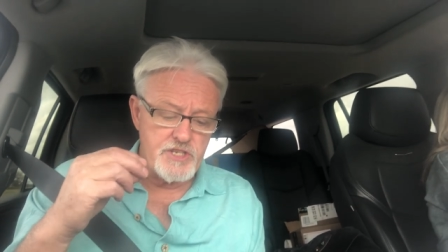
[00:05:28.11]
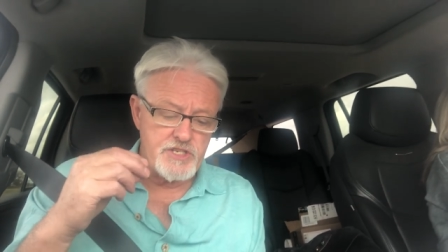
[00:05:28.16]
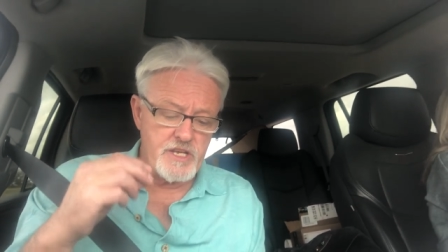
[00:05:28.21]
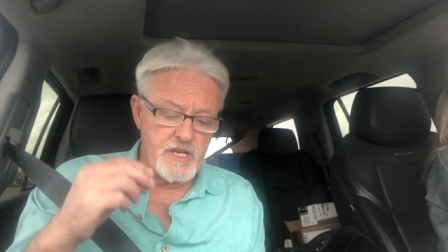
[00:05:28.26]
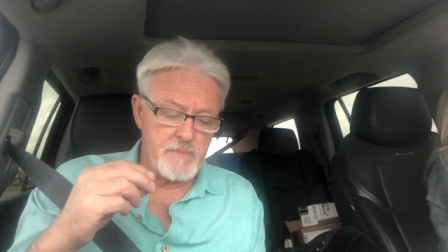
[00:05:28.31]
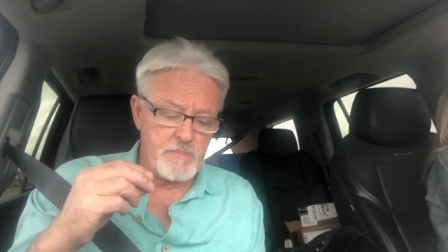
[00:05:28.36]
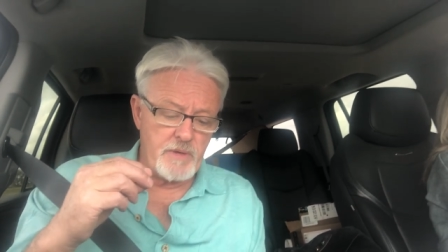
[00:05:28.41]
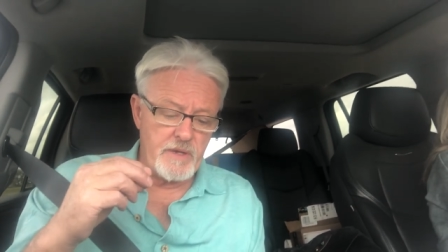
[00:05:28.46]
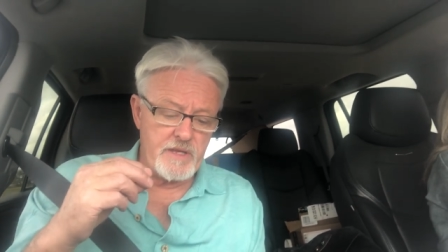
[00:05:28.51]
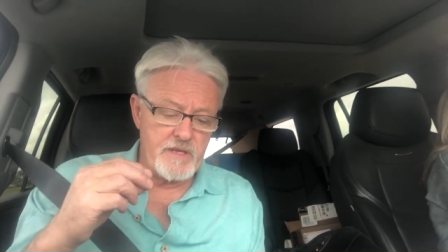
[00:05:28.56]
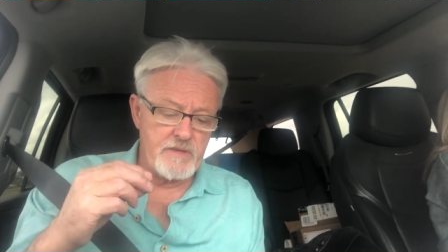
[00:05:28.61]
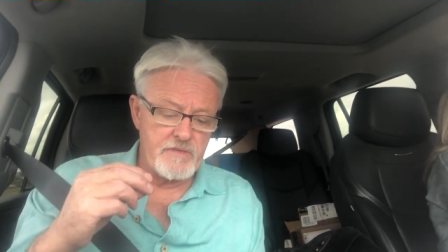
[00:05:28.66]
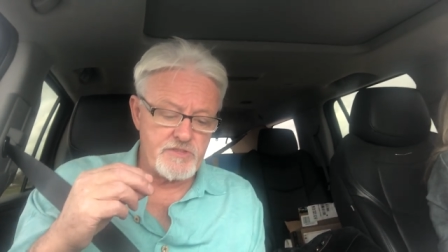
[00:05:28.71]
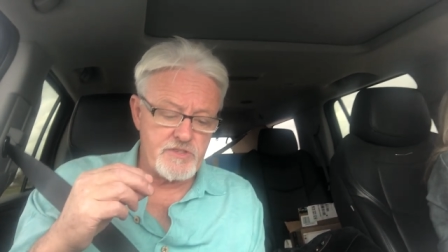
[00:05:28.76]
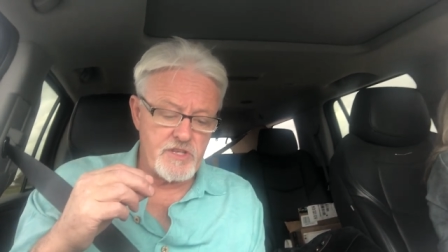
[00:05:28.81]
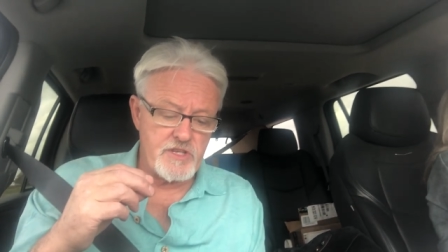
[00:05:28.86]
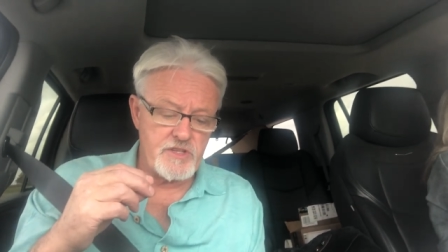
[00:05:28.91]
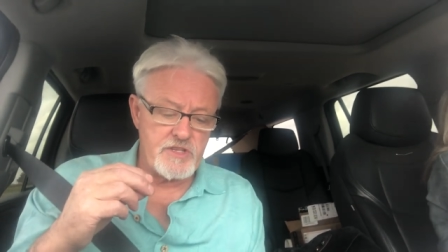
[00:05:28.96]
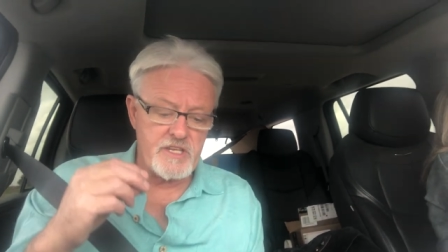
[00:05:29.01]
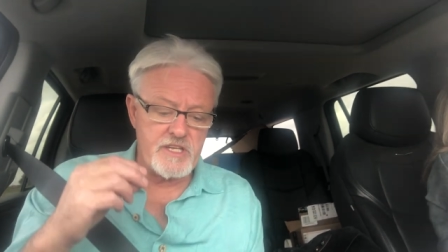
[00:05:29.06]
she believes
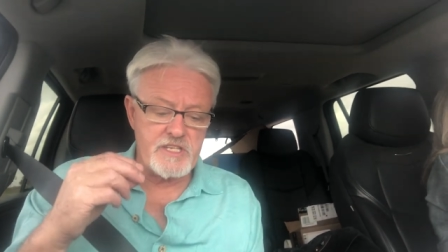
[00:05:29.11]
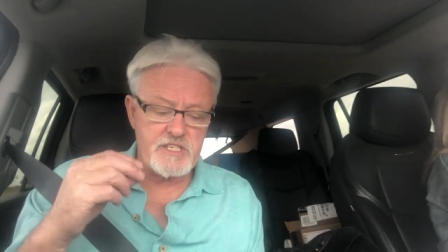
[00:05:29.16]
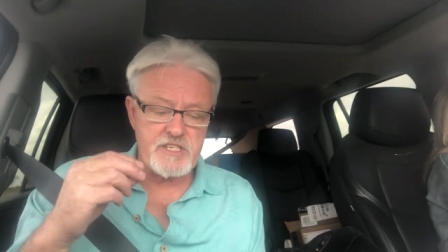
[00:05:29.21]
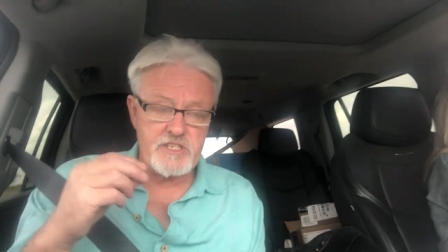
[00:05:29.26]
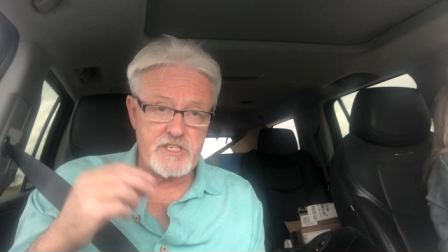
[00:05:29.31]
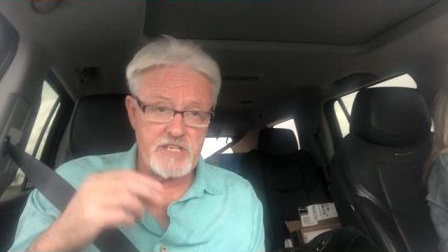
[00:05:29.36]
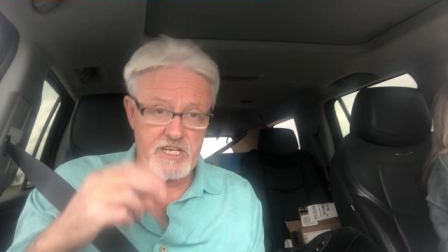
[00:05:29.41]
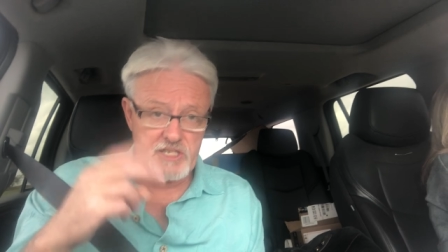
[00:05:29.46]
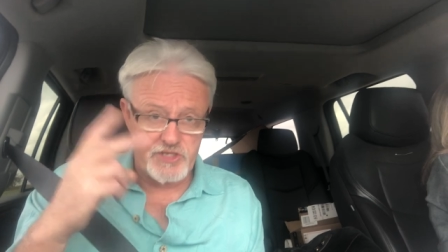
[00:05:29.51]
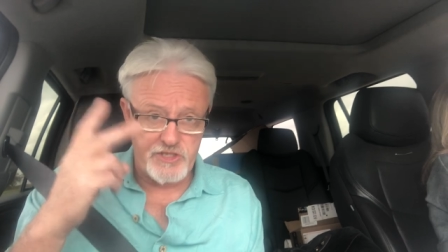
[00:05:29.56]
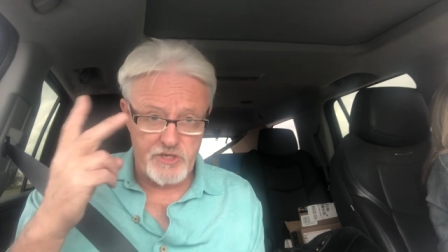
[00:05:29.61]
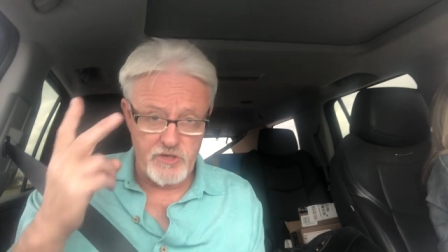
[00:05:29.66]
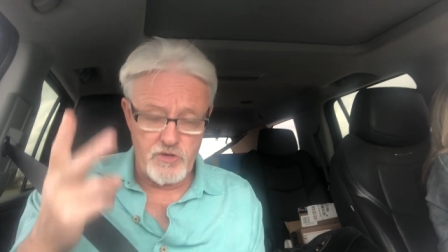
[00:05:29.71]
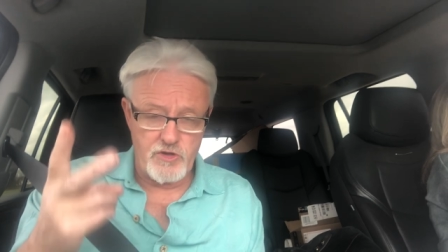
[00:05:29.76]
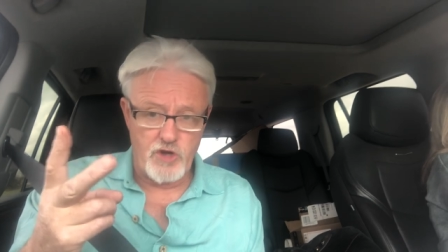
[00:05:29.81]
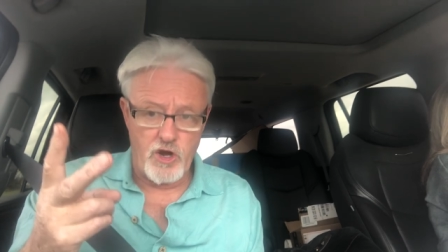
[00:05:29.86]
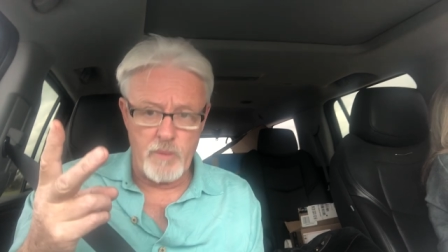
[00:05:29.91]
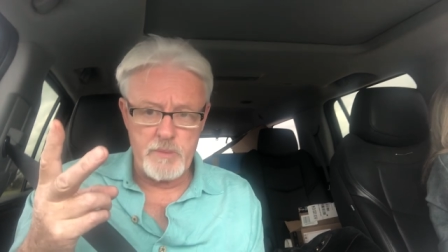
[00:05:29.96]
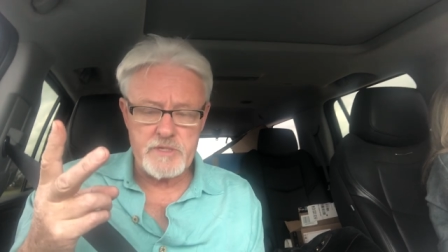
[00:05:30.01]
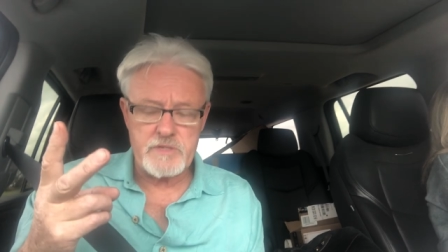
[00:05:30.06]
that the, it takes two
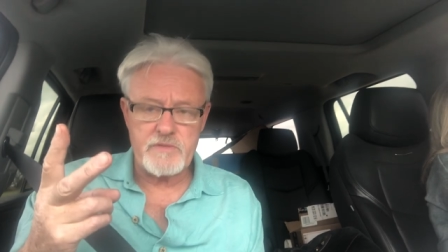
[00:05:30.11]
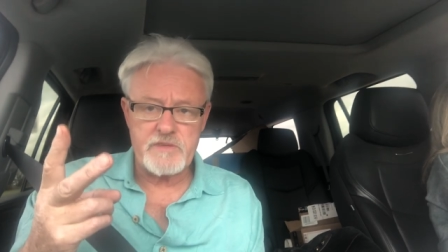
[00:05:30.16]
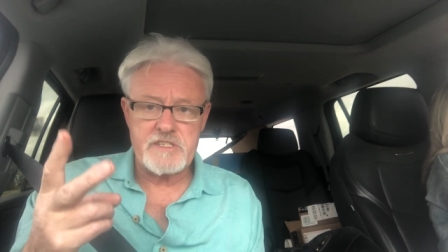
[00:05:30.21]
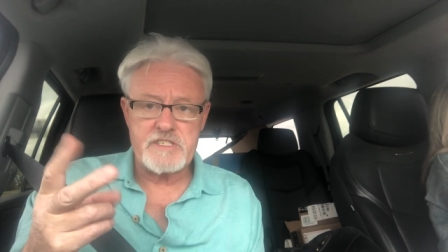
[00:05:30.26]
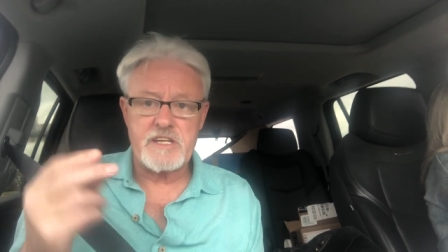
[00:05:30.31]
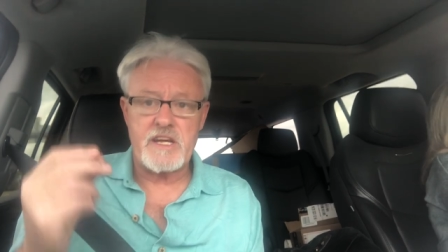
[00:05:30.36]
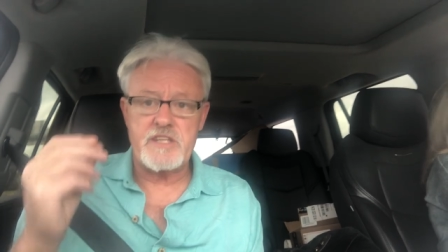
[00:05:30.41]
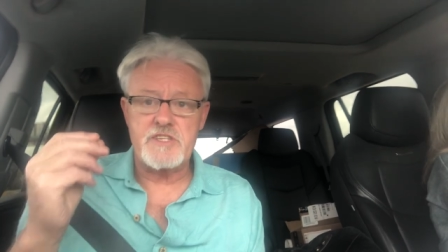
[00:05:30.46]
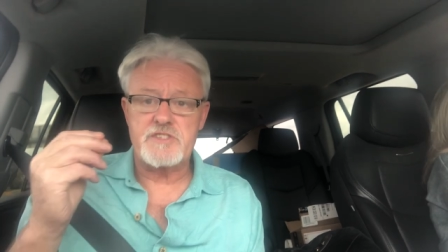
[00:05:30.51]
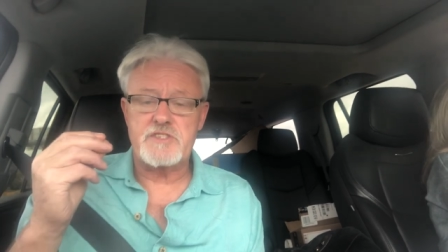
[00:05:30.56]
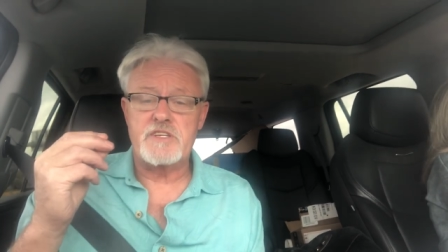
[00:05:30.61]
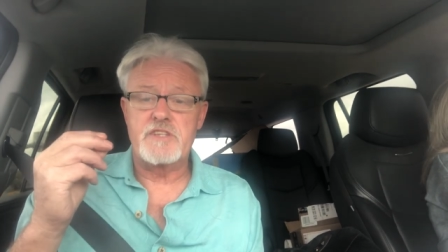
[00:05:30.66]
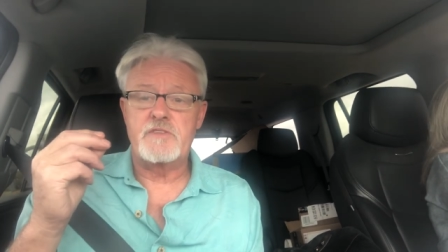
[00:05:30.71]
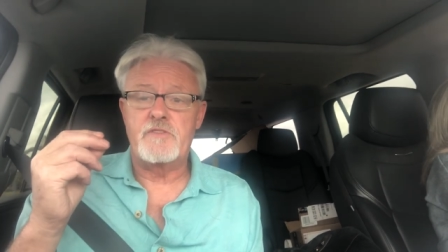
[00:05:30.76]
copies of intensity